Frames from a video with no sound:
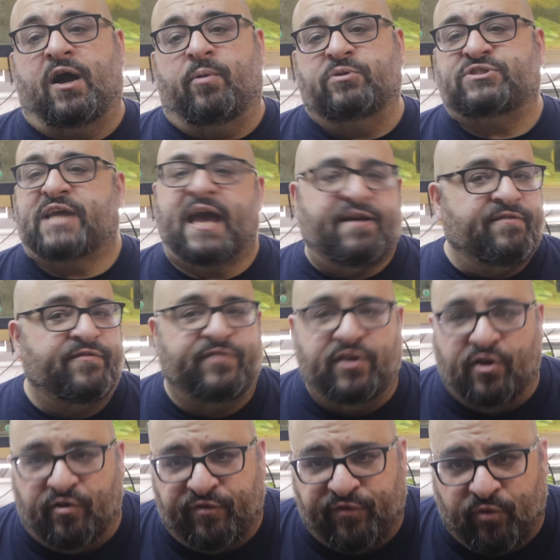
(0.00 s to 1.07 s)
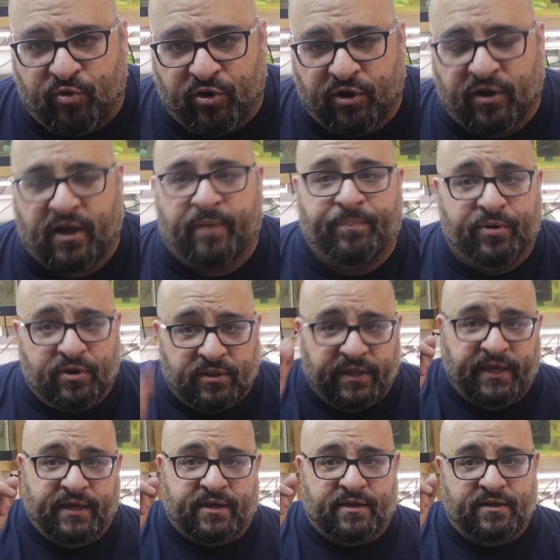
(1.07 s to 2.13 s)
which I have a video for. I'll put a
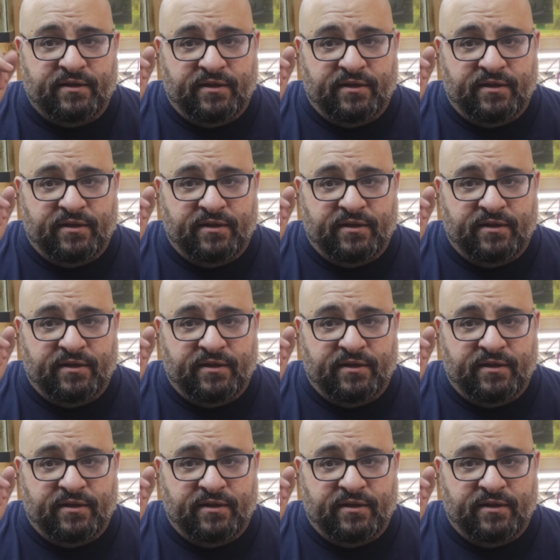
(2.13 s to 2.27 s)
link